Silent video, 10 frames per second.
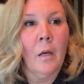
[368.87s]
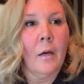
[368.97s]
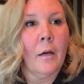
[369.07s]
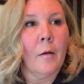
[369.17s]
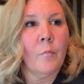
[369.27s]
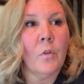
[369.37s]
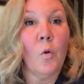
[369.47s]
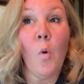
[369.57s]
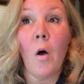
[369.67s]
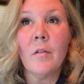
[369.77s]

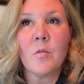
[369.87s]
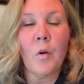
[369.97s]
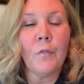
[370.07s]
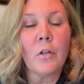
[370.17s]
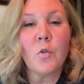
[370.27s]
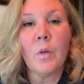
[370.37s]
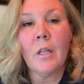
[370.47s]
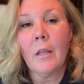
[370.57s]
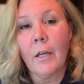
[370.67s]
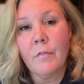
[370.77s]
You also, if you're doing
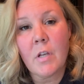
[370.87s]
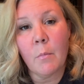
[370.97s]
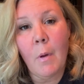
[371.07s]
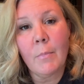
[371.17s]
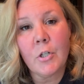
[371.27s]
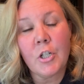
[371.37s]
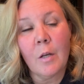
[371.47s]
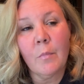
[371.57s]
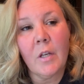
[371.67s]
a lifetime membership,